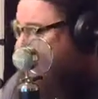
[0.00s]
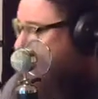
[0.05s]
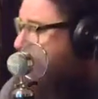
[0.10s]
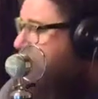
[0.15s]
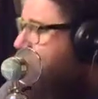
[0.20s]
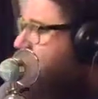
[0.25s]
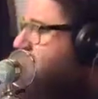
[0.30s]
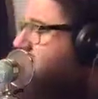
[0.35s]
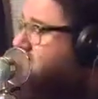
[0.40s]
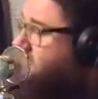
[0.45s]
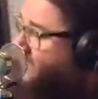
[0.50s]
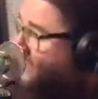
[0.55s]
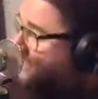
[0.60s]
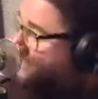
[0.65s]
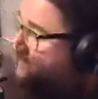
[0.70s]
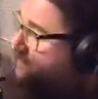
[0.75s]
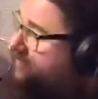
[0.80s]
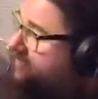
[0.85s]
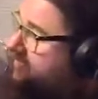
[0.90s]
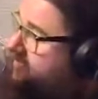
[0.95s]
nobody
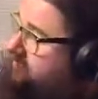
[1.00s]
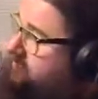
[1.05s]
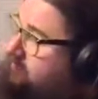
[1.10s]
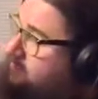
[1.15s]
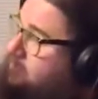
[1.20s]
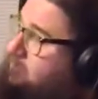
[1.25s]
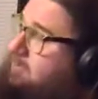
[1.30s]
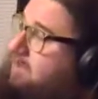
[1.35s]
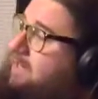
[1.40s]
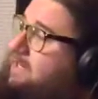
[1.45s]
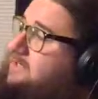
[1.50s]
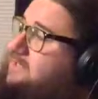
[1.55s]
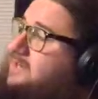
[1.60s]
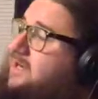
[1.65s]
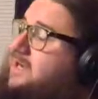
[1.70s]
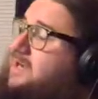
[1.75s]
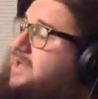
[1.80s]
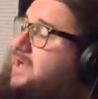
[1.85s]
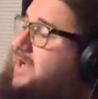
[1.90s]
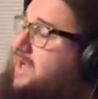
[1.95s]
text me, don't nobody
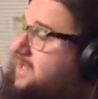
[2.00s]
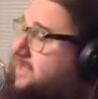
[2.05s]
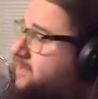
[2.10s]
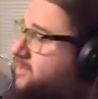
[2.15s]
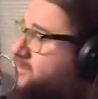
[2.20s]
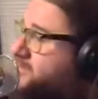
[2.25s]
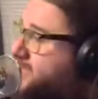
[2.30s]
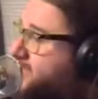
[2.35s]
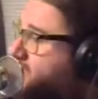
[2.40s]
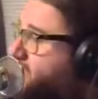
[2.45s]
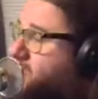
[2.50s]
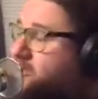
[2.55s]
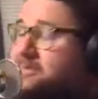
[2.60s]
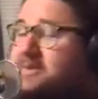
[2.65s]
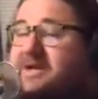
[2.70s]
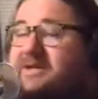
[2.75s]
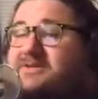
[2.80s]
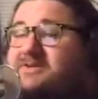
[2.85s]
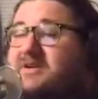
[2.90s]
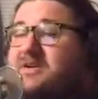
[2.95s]
try to holler at me, don't
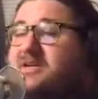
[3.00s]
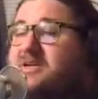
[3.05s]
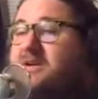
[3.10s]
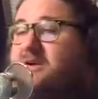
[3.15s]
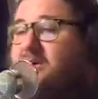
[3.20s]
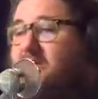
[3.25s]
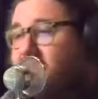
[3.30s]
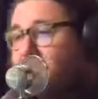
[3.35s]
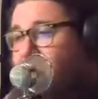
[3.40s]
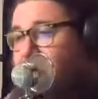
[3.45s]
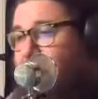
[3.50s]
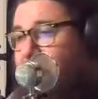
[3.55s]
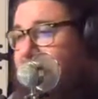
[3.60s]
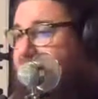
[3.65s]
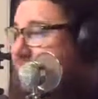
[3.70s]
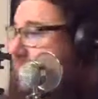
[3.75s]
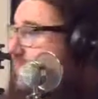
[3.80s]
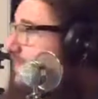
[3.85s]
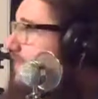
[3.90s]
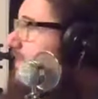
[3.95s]
nobody try to get a hold of
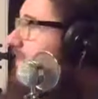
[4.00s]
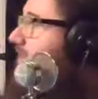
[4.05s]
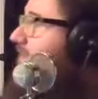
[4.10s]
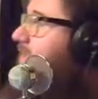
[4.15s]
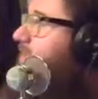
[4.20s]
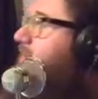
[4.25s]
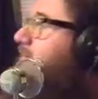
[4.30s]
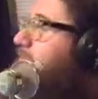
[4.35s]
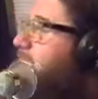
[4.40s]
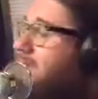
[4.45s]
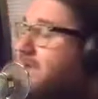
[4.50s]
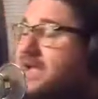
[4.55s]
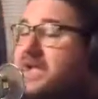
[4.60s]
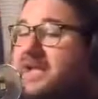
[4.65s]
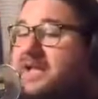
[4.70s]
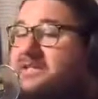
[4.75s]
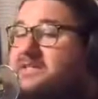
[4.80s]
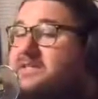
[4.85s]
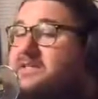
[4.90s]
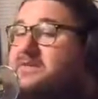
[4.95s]
me. My
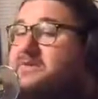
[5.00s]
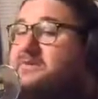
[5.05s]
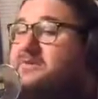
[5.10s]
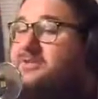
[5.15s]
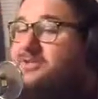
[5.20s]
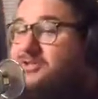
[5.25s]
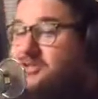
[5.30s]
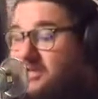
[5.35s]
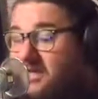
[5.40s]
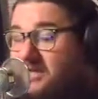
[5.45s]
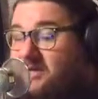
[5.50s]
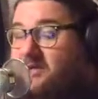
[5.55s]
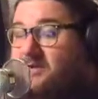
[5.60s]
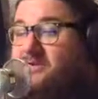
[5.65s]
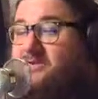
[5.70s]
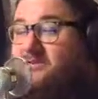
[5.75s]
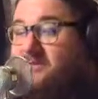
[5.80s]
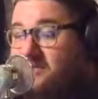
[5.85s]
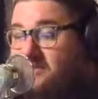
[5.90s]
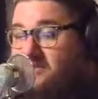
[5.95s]
ass ain't doing shit
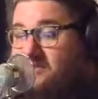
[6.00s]
on